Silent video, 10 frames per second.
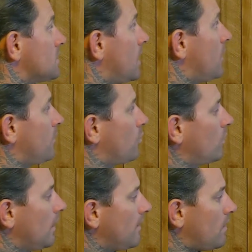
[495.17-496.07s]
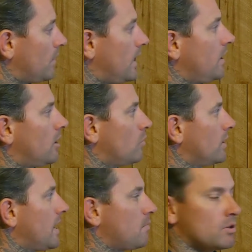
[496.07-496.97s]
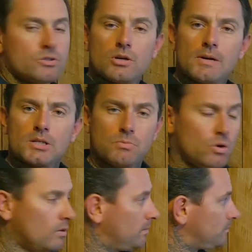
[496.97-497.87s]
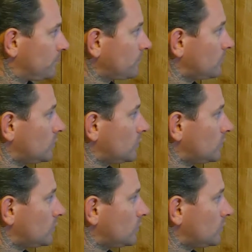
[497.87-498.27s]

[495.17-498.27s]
So we'll leave that one there. I don't want to yabber on too much more.